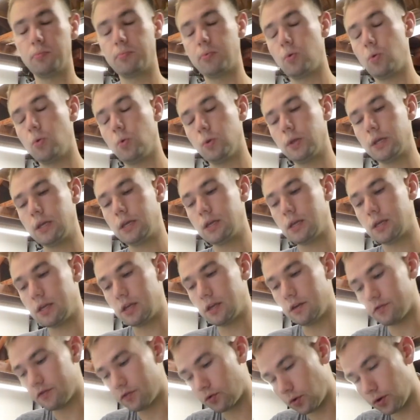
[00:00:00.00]
Pulley
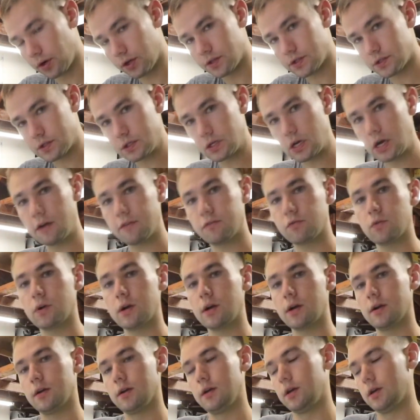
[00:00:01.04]
E40
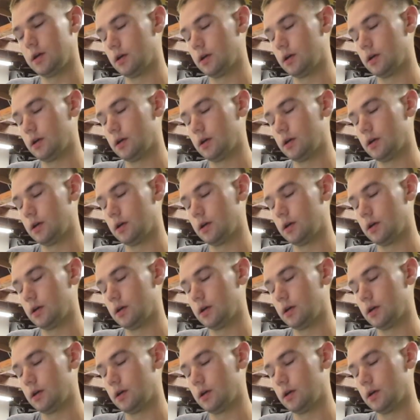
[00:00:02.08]
software.